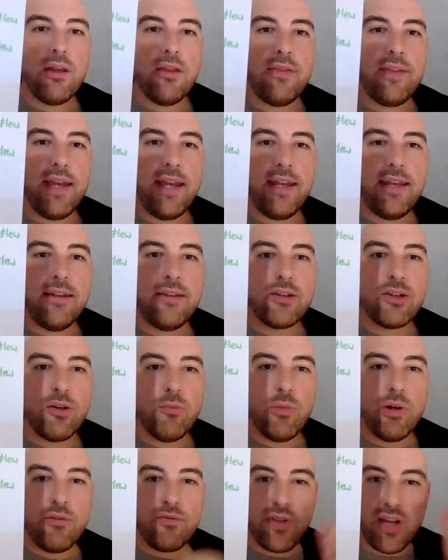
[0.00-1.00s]
in the
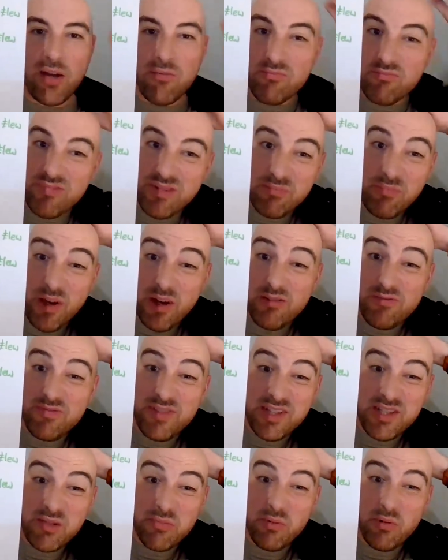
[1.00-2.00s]
Commonwealth Cup, both
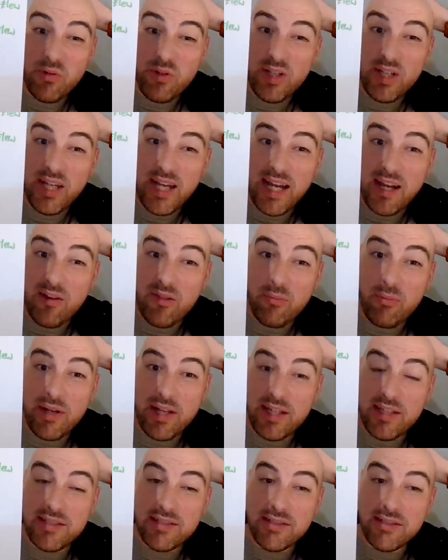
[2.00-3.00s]
disappointing out the
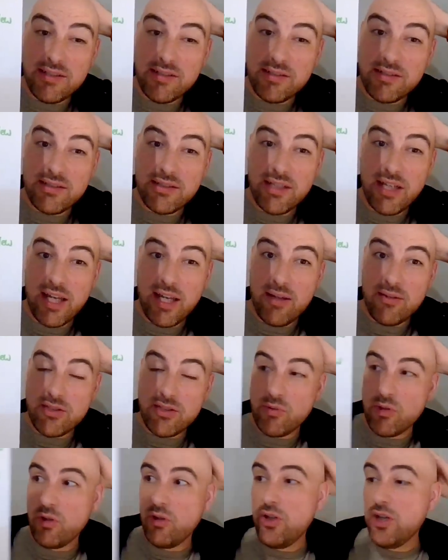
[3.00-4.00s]
places. So
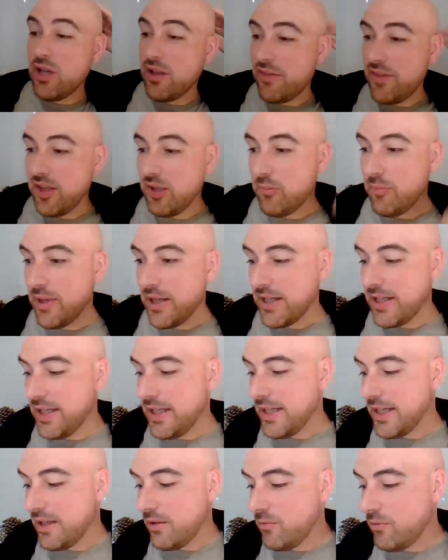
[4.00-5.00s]
we got nothing back
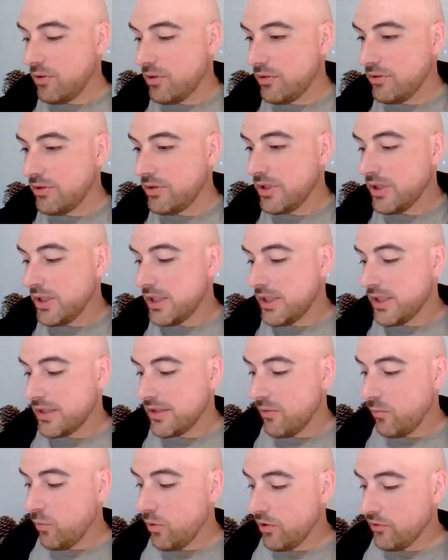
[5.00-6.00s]
in that one.
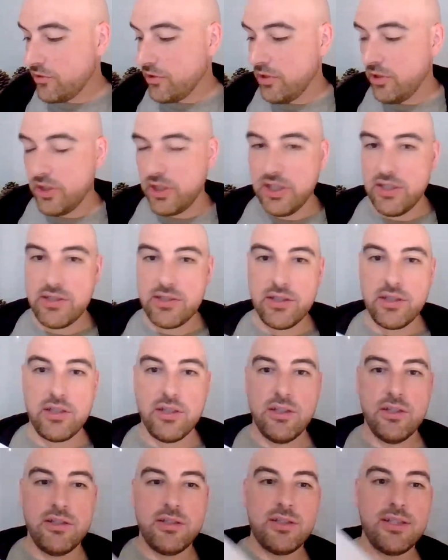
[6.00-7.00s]
So it wasn't looking so
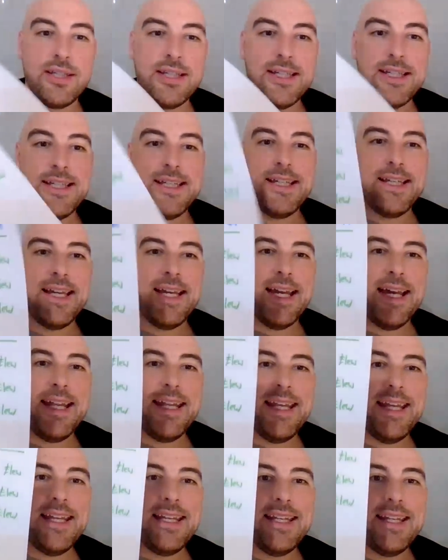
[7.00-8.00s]
good. And
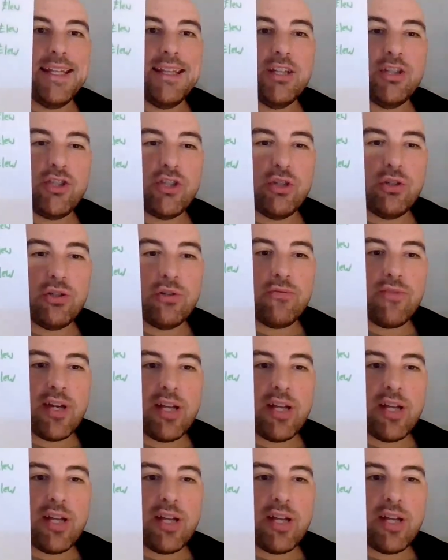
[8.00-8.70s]
then in the Duke of